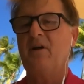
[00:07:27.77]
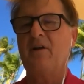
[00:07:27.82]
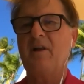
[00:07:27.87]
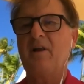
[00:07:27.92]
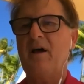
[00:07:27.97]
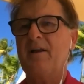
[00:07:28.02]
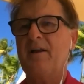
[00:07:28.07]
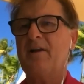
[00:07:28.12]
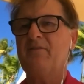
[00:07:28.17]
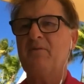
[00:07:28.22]

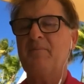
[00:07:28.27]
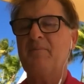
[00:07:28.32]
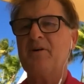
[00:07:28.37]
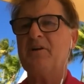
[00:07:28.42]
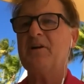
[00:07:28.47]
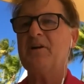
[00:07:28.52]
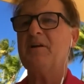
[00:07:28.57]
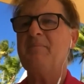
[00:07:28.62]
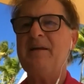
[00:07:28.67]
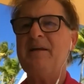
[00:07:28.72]
lot of them are
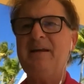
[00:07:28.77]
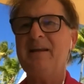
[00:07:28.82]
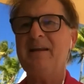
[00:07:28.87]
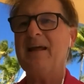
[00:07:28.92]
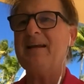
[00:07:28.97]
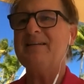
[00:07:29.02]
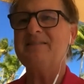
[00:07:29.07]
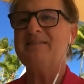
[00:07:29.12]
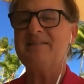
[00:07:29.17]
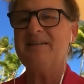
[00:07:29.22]
going to be
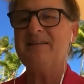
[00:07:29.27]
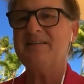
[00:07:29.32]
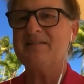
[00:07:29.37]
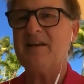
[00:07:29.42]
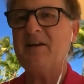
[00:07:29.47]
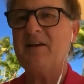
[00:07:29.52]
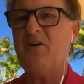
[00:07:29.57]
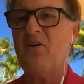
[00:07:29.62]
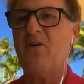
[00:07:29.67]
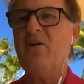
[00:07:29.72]
lazy as
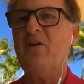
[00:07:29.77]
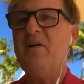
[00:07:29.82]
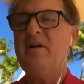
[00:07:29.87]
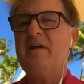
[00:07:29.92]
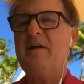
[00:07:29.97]
hell.